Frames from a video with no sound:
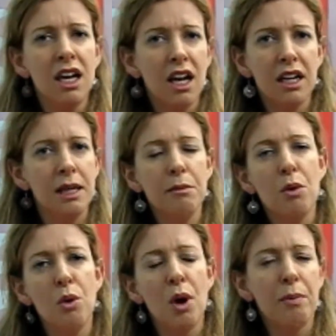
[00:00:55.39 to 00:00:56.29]
learning
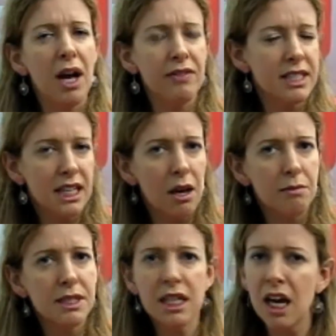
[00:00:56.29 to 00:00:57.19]
more about the
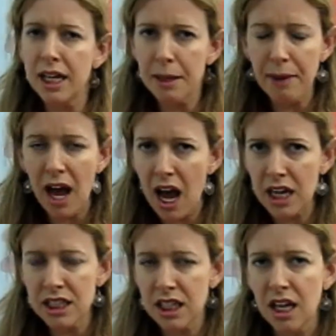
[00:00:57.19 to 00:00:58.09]
slums, learning about
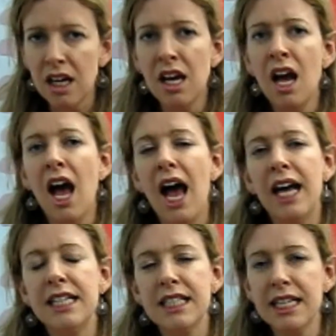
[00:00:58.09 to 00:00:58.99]
Asha.
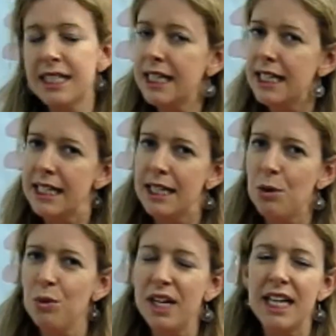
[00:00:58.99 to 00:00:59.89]
And I see
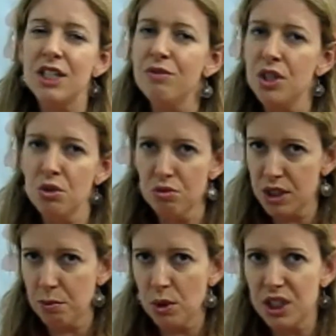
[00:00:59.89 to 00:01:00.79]
all the individual
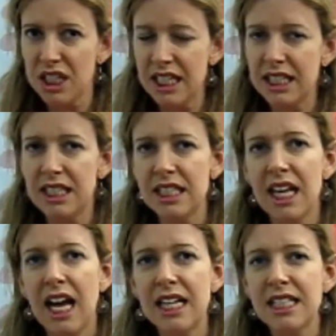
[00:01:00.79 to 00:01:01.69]
responses to
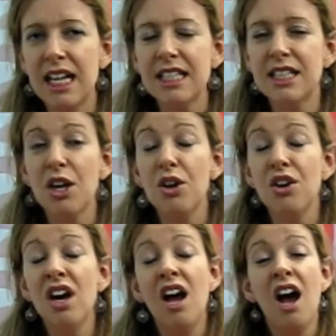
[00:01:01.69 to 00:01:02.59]
that, and so
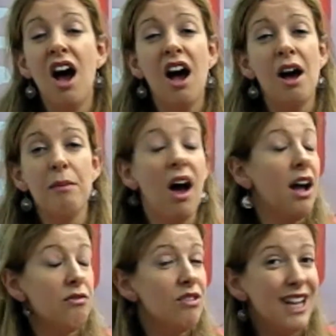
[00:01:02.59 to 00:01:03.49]

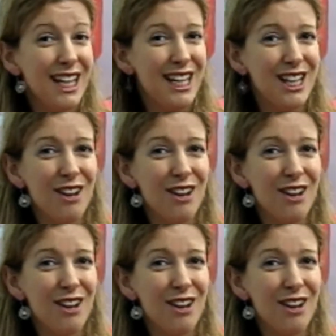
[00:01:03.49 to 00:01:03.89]
I really